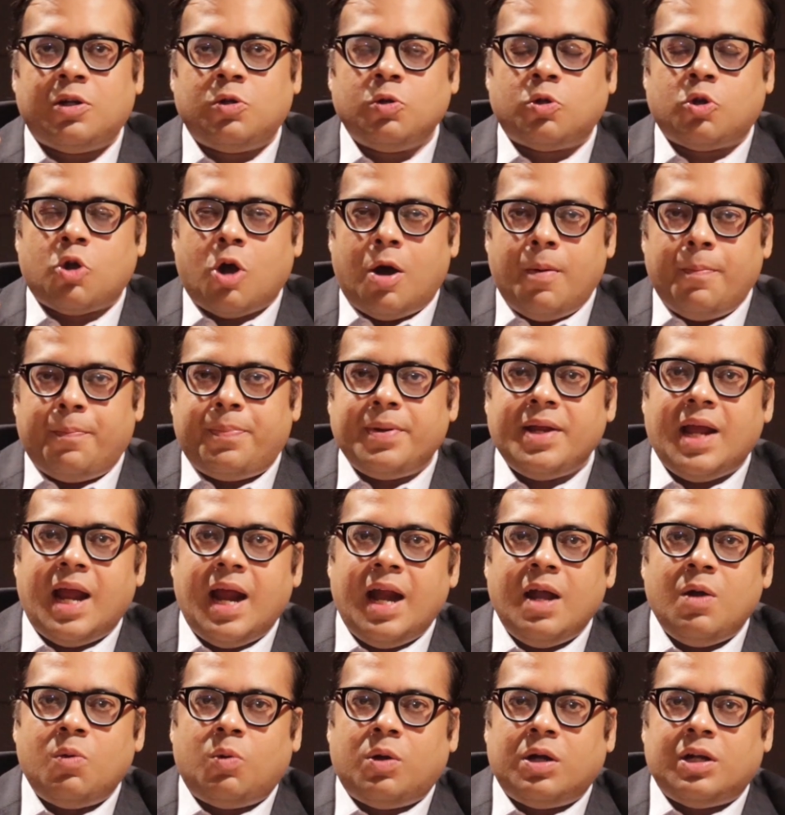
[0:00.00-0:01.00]
to
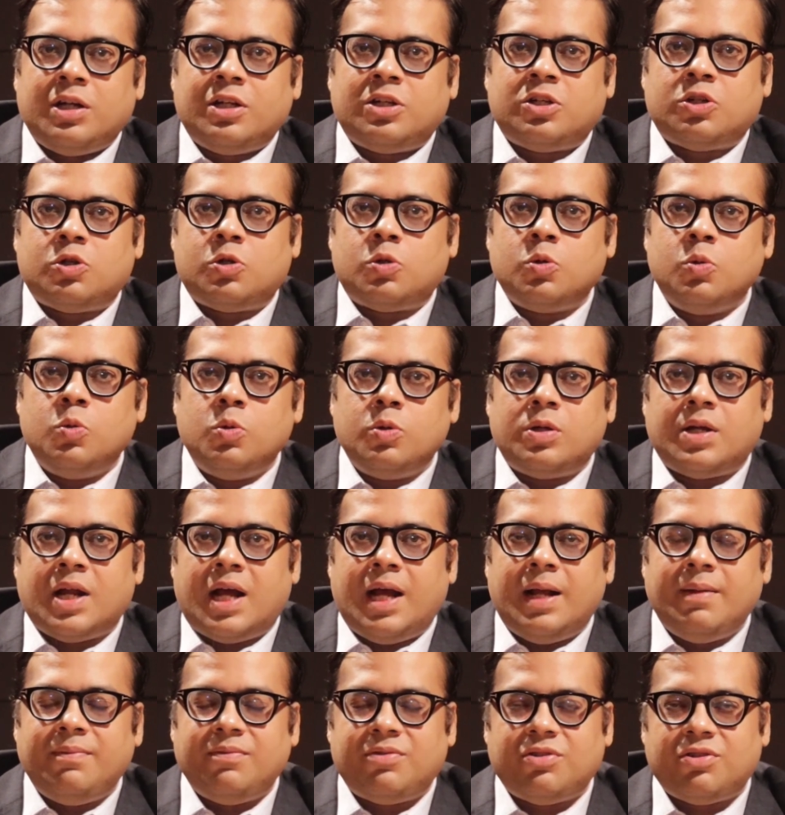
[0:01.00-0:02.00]
comprehend what is 2
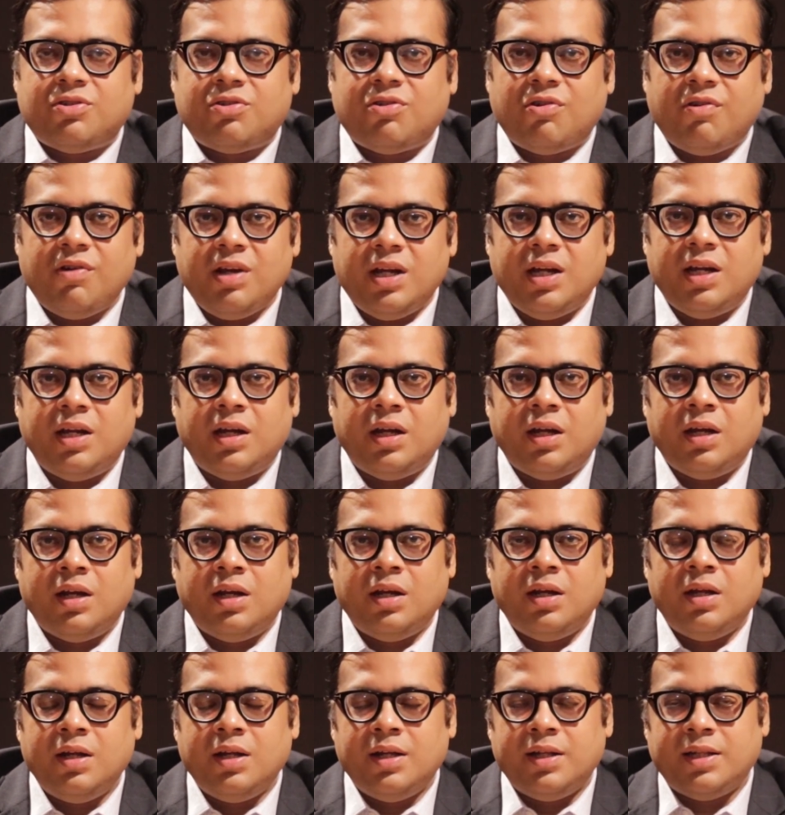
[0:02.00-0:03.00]
times 3.
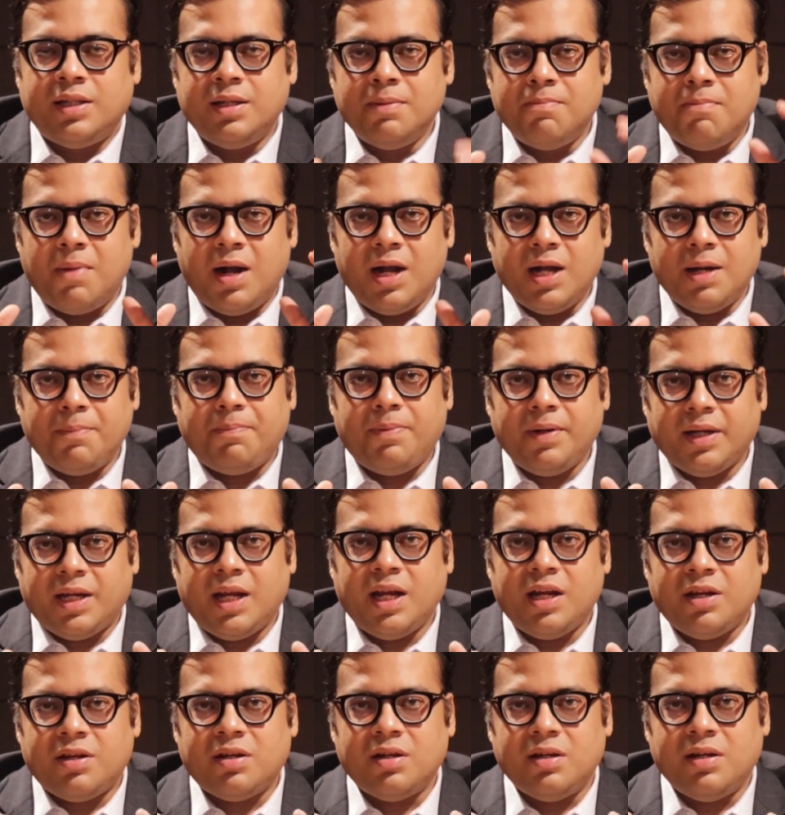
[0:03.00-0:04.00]
The
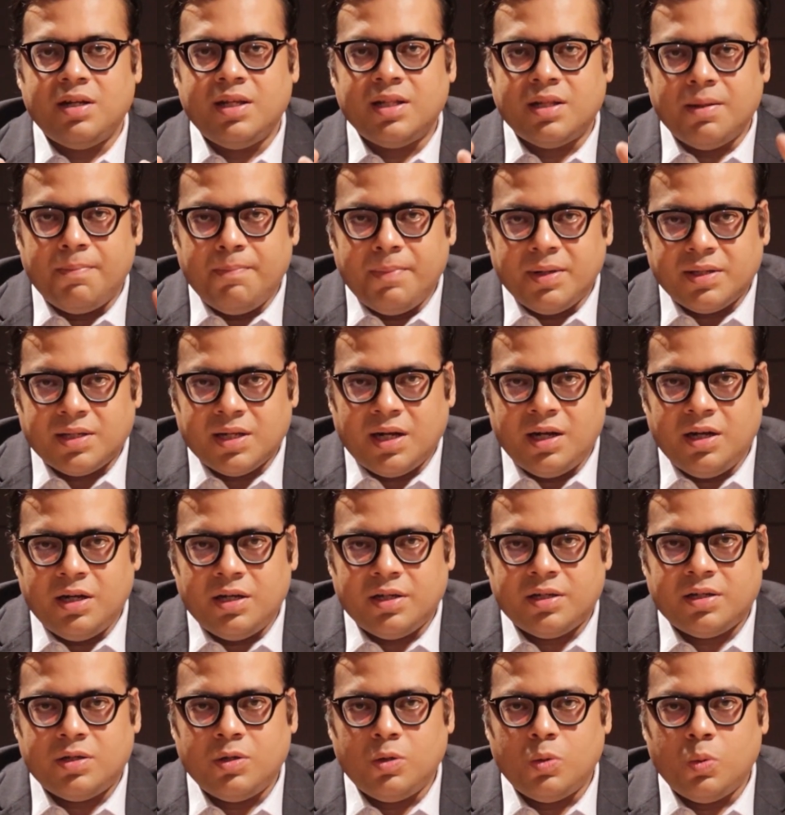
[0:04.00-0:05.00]
multiplication is a
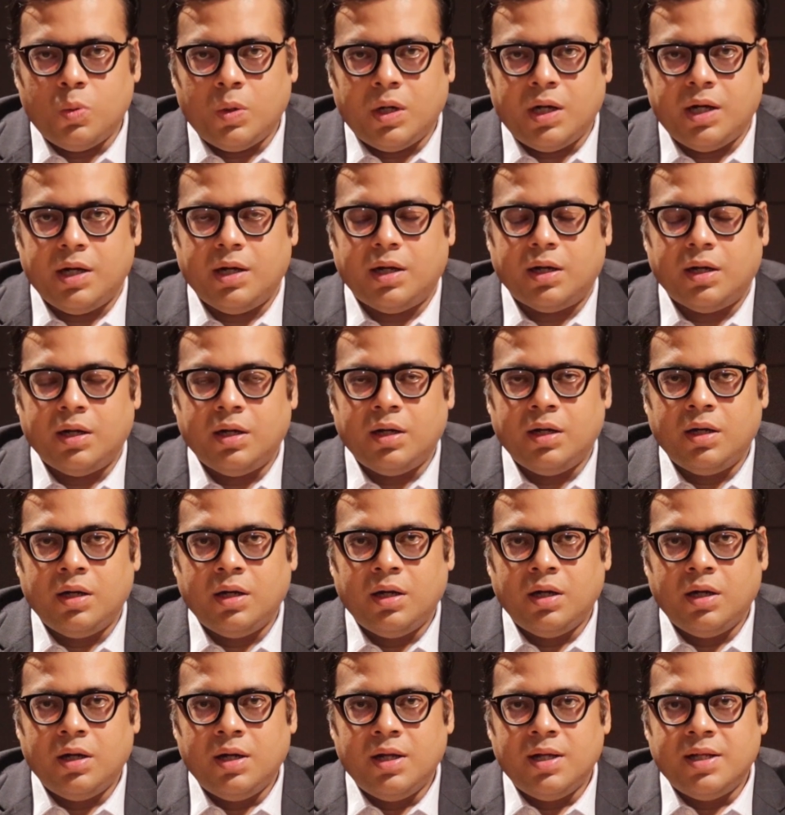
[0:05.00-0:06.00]
misunderstood word.
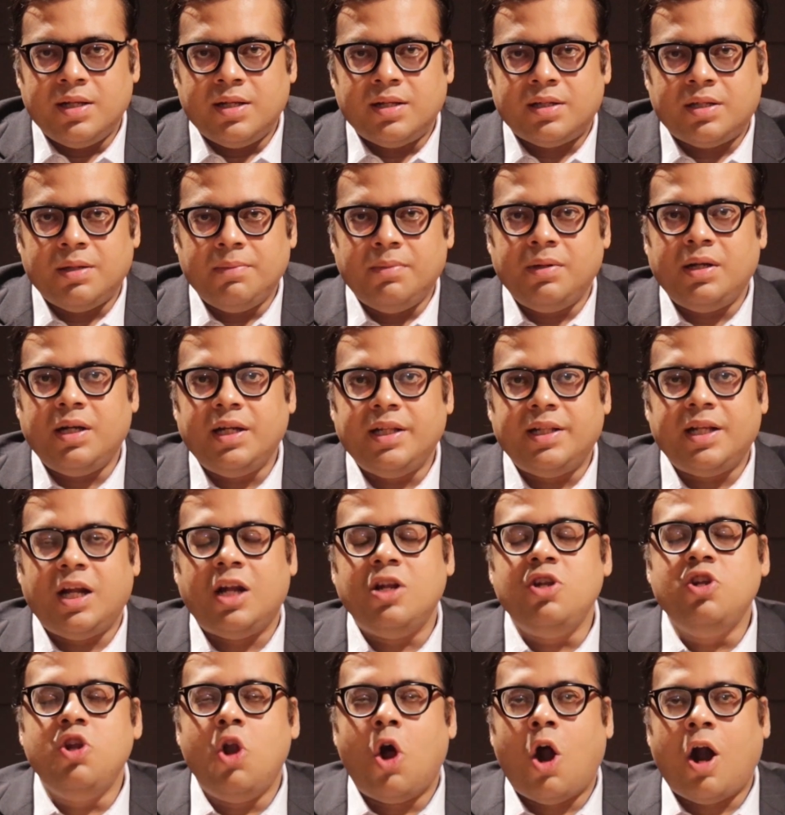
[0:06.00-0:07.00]
Similarly,
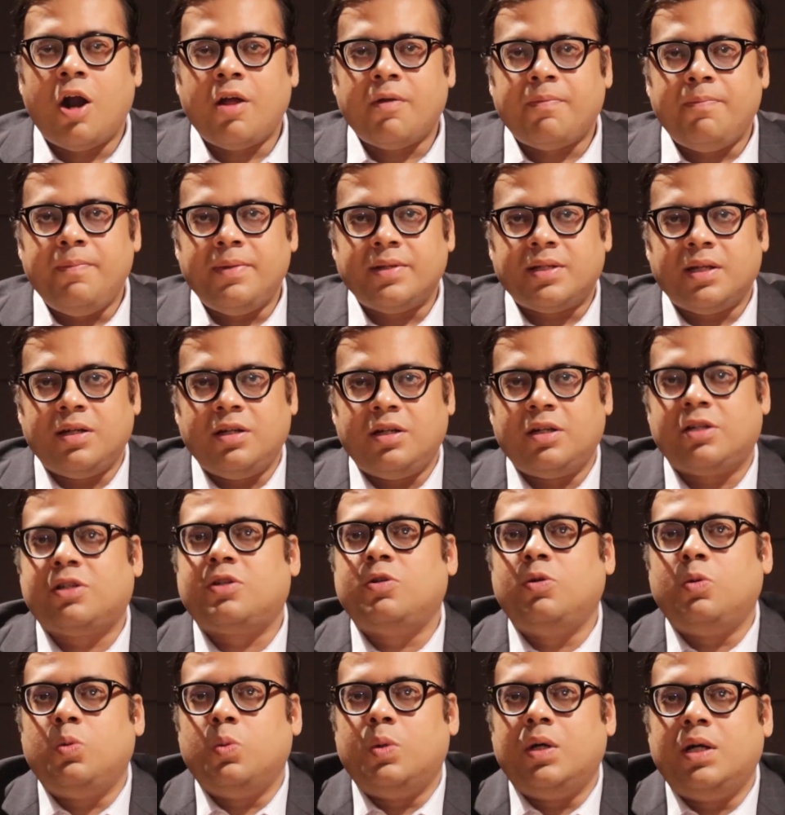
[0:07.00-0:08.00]
there are a lot of
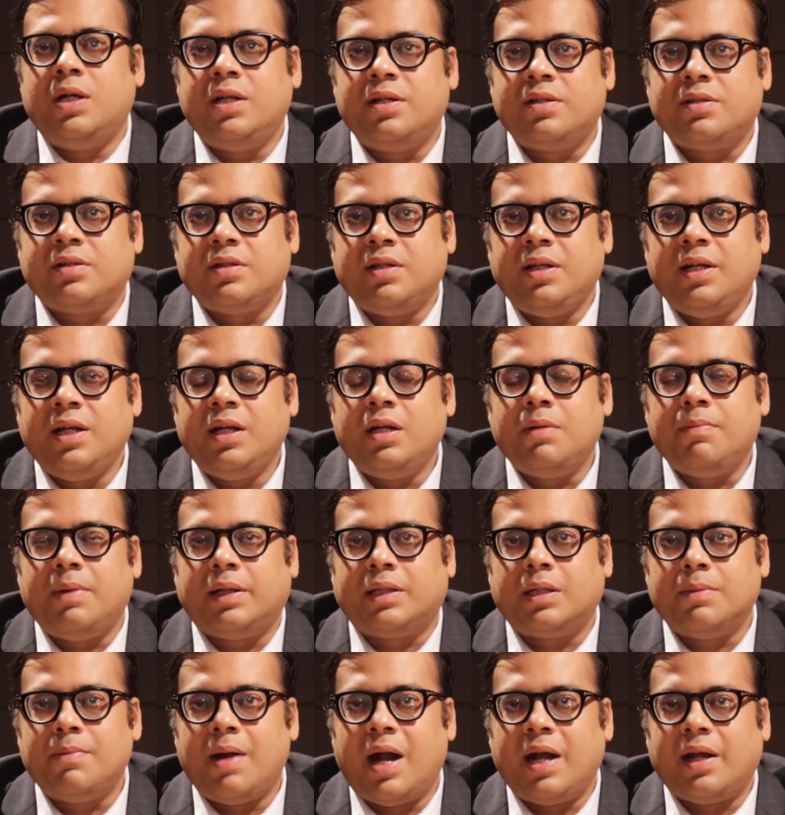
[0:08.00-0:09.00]
misunderstood words in
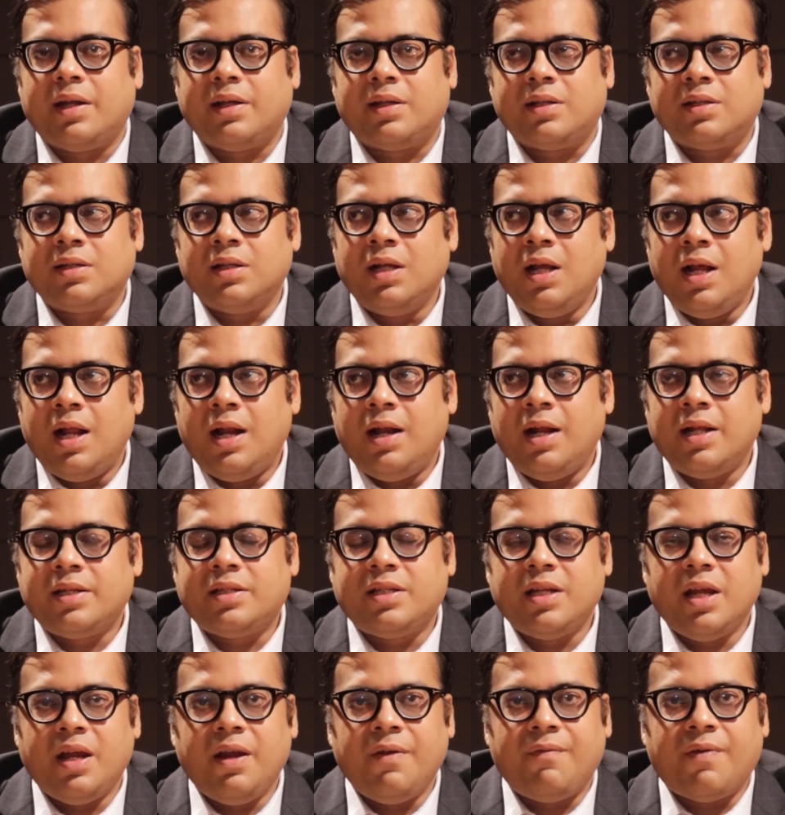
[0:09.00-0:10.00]
mathematics.
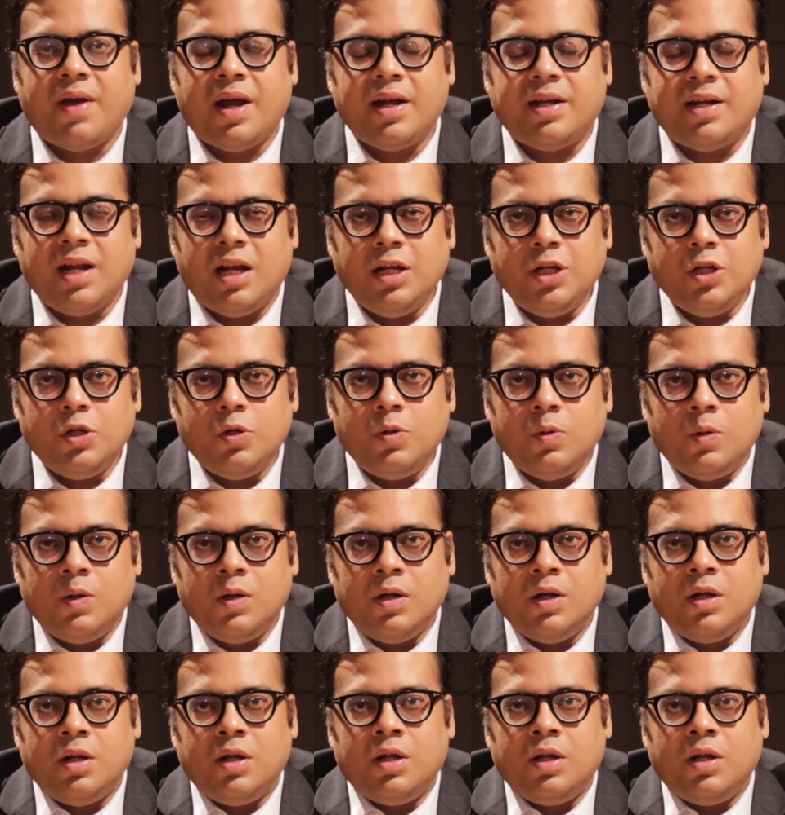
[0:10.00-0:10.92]
Let's say if I tell you